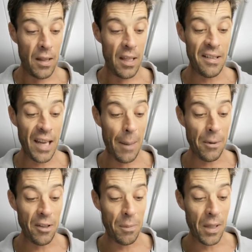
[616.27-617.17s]
This
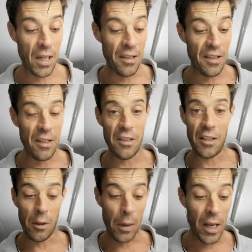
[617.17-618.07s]
happens because there
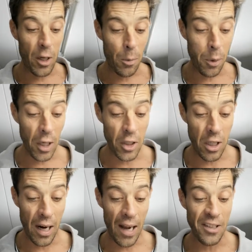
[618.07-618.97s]
is a greater
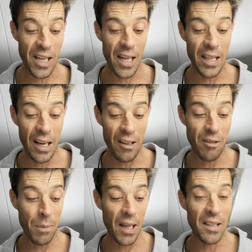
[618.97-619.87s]
pressure outside the
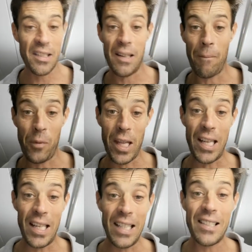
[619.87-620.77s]
airspace
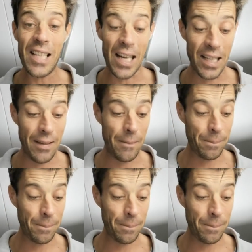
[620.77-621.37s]
than inside it.